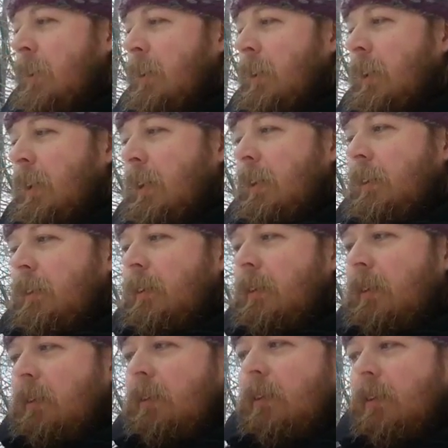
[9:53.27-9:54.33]
and
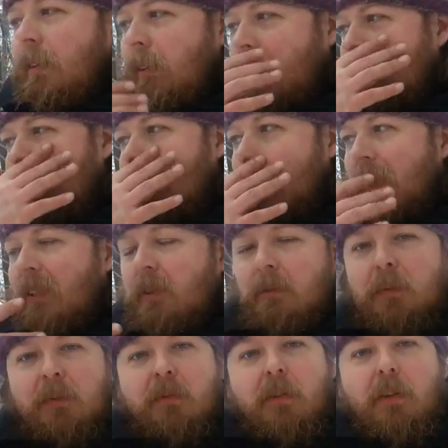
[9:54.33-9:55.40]
as I mentioned
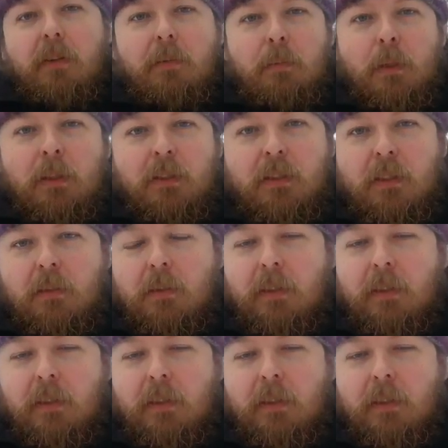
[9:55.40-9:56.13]
before, the poncho.